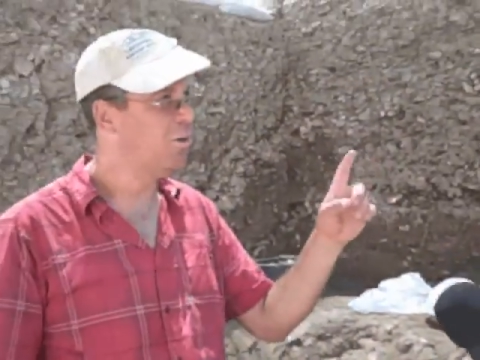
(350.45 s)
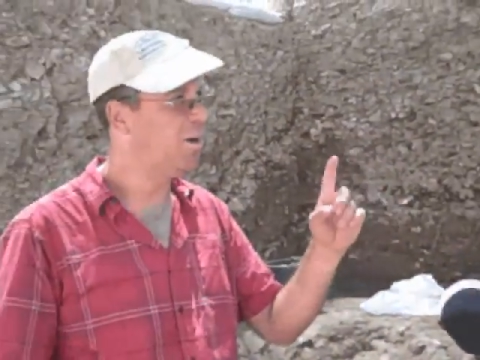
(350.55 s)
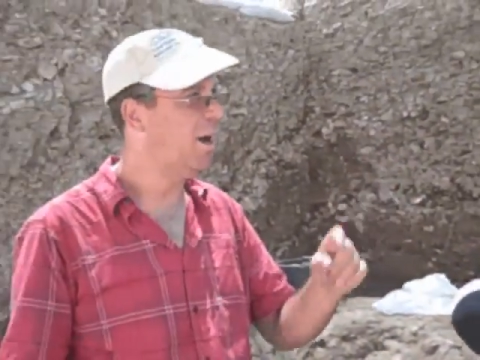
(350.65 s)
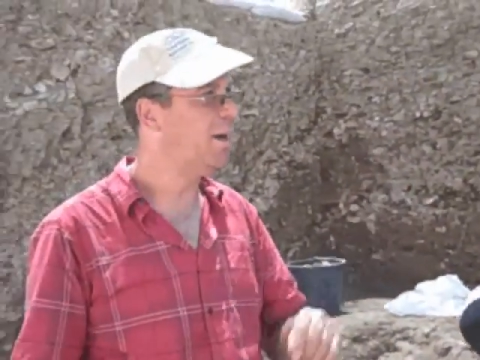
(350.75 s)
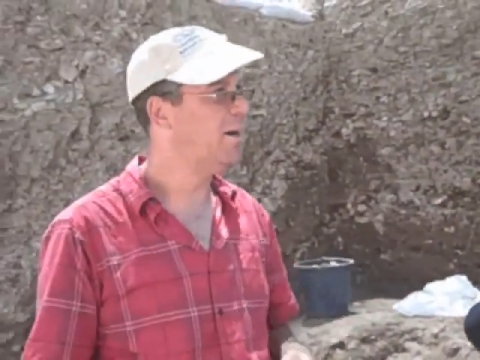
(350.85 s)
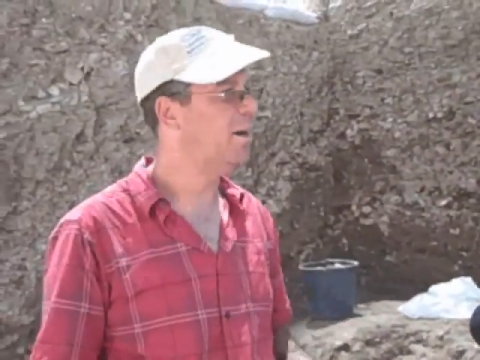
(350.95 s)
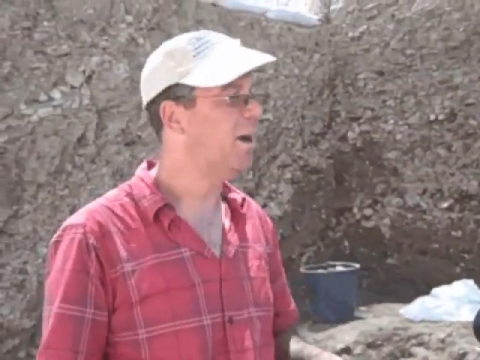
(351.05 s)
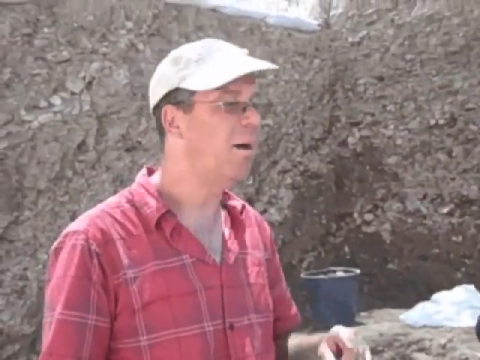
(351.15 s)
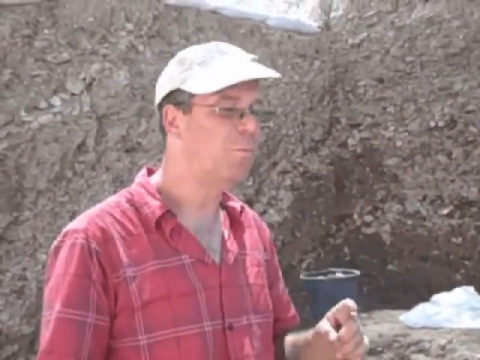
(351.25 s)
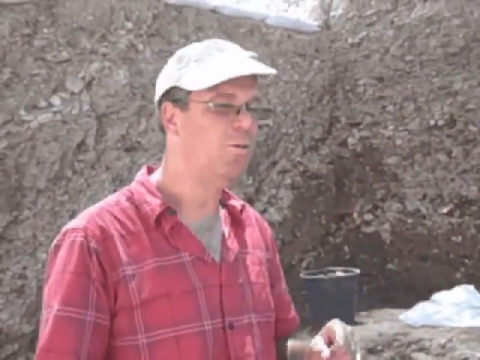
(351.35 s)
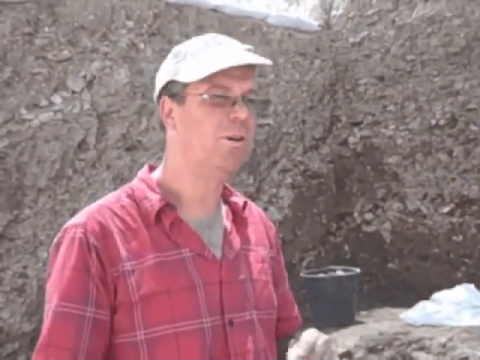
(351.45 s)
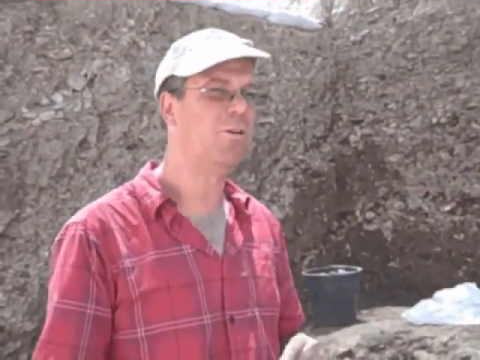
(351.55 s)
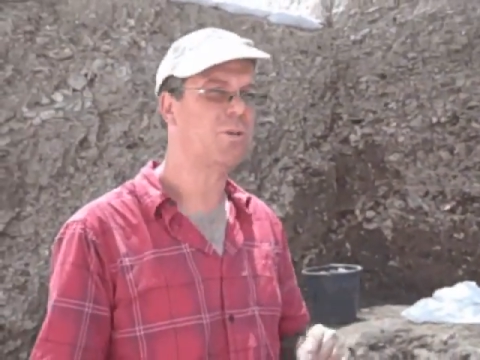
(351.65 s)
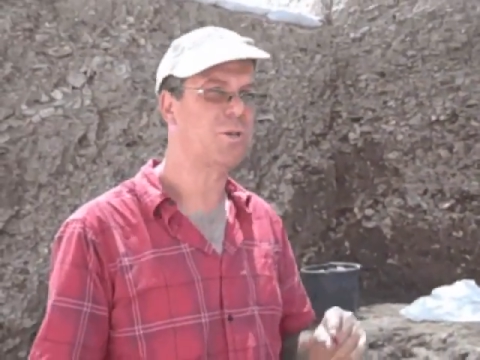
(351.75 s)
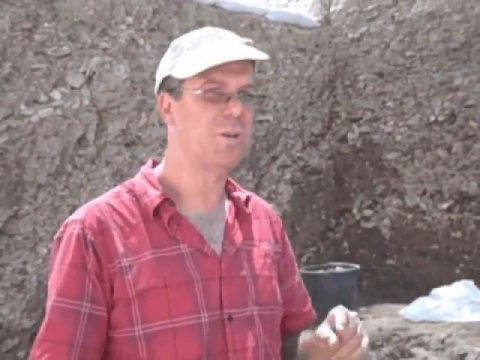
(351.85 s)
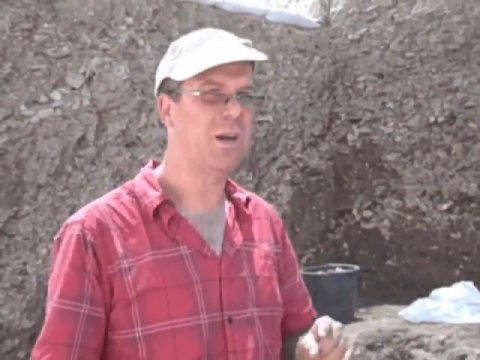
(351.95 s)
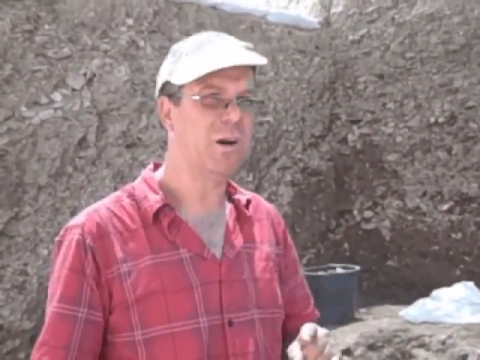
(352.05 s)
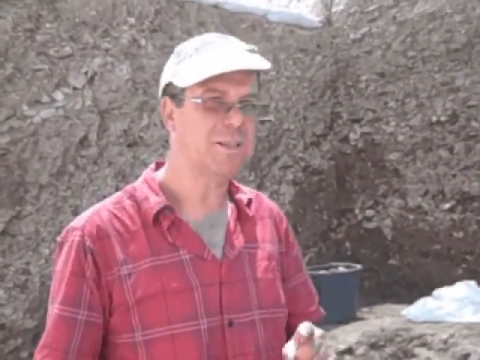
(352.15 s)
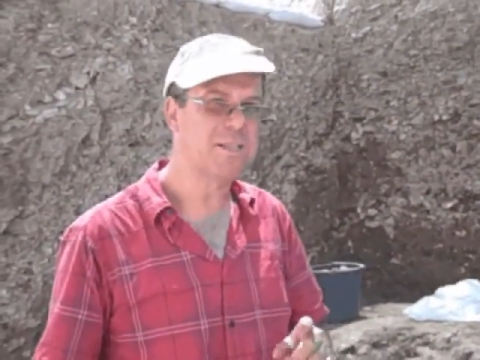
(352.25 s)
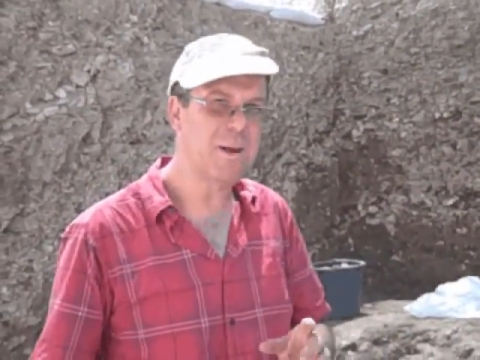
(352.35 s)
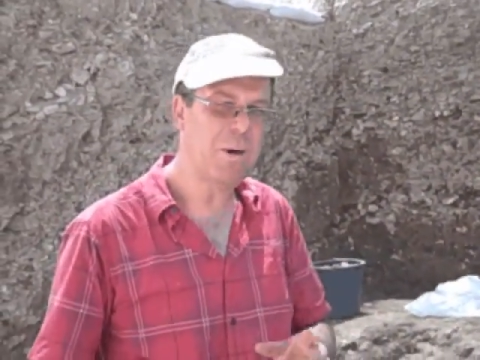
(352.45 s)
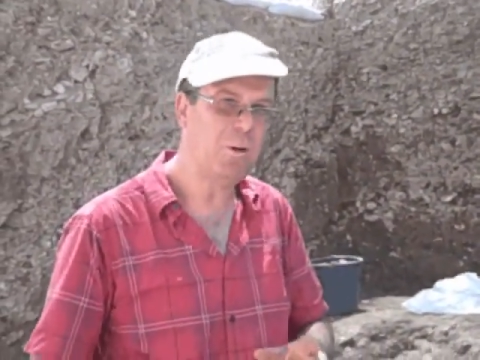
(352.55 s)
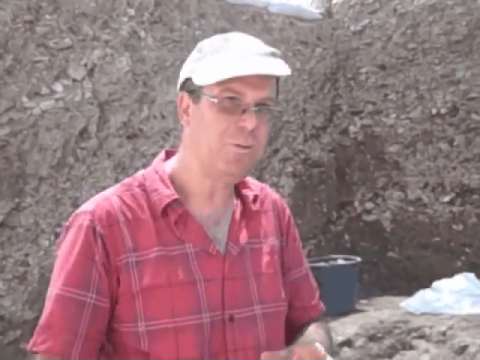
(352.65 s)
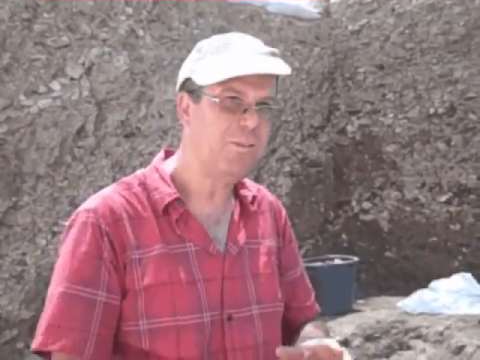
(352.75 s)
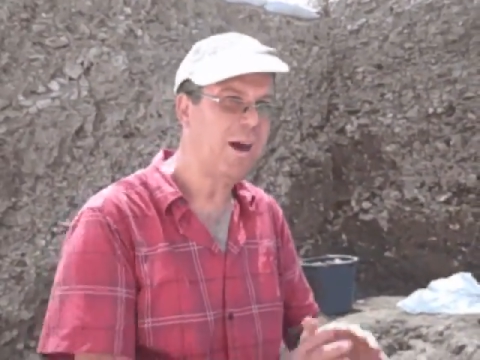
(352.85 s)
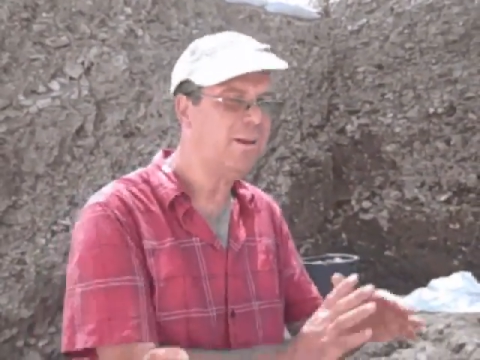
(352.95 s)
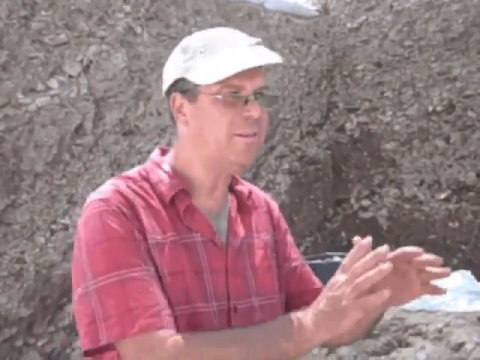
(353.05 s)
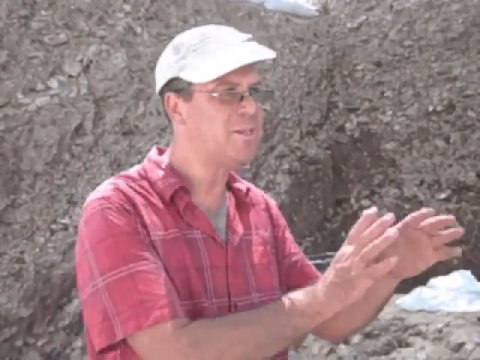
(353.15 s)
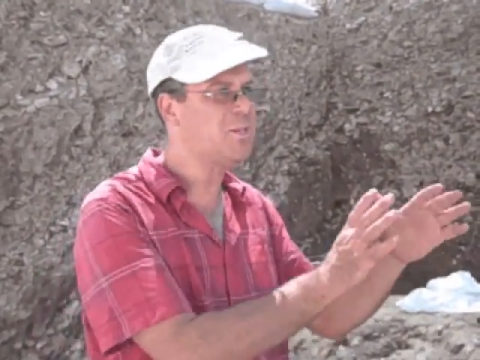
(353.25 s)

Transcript: Ronnie Reich, Ram Buchnik also, they somehow tied